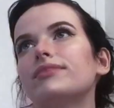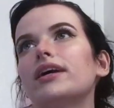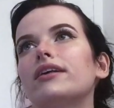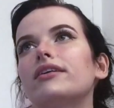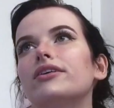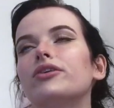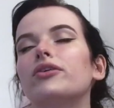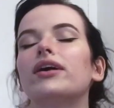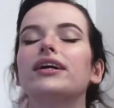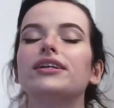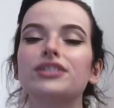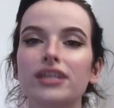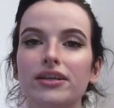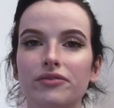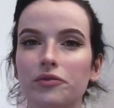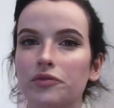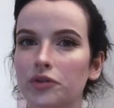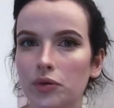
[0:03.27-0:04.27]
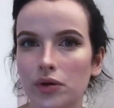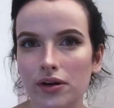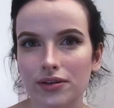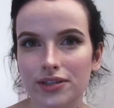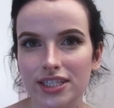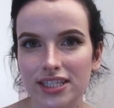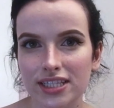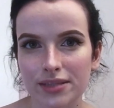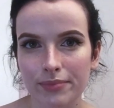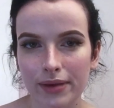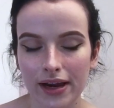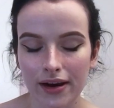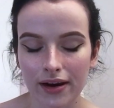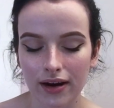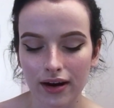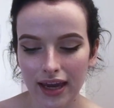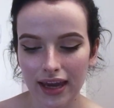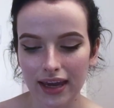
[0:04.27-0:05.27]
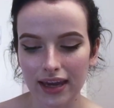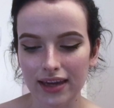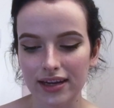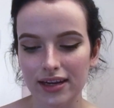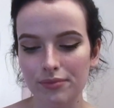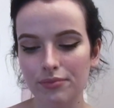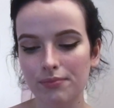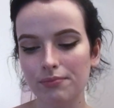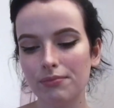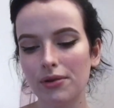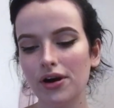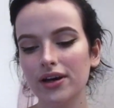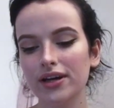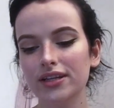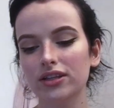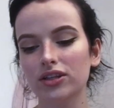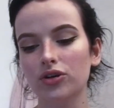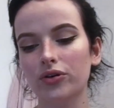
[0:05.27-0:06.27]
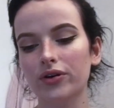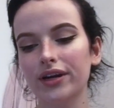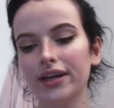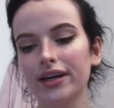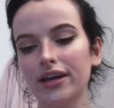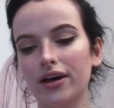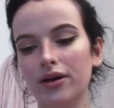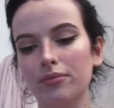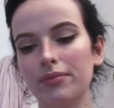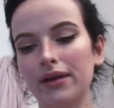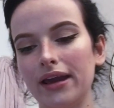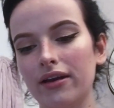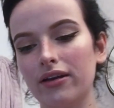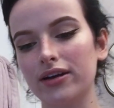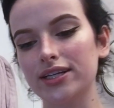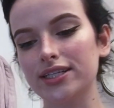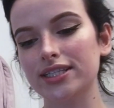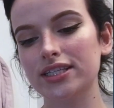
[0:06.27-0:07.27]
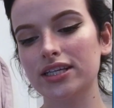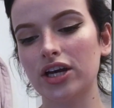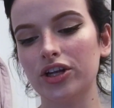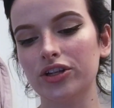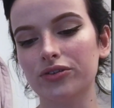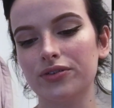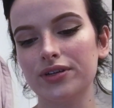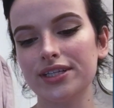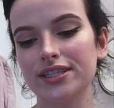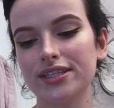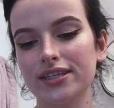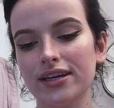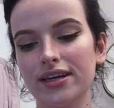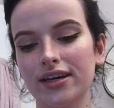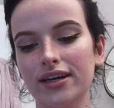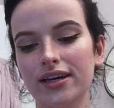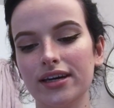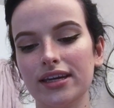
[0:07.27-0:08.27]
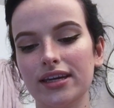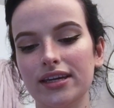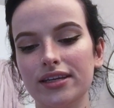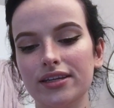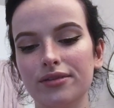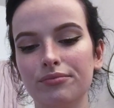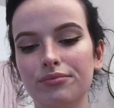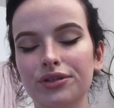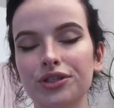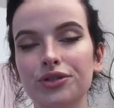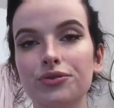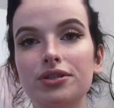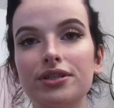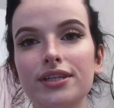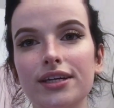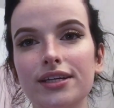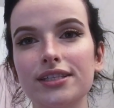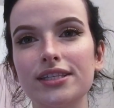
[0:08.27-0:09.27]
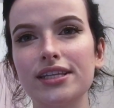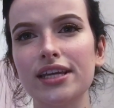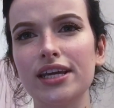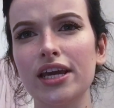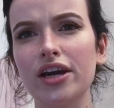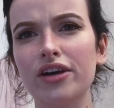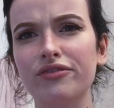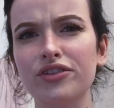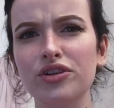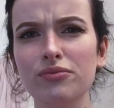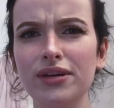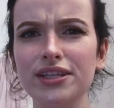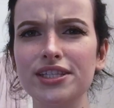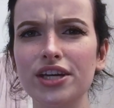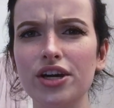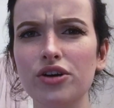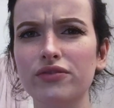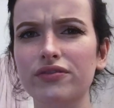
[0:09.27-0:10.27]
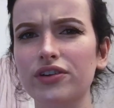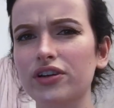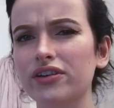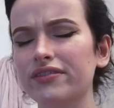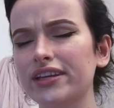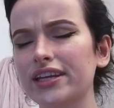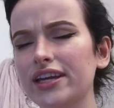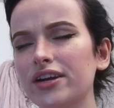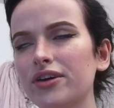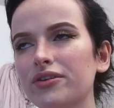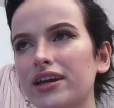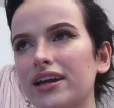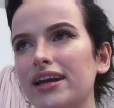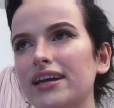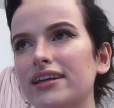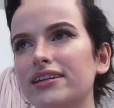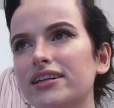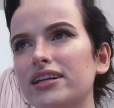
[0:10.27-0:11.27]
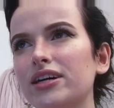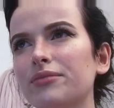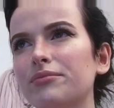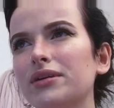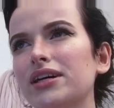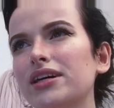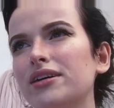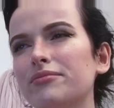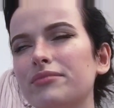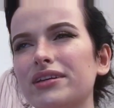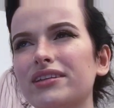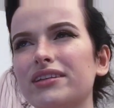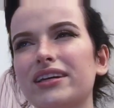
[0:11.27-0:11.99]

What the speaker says: I don't know, I just have a few hours to spare. And I bought L'Oreal Paris Colorista in Blue 60 a few months ago for a video that I ended up being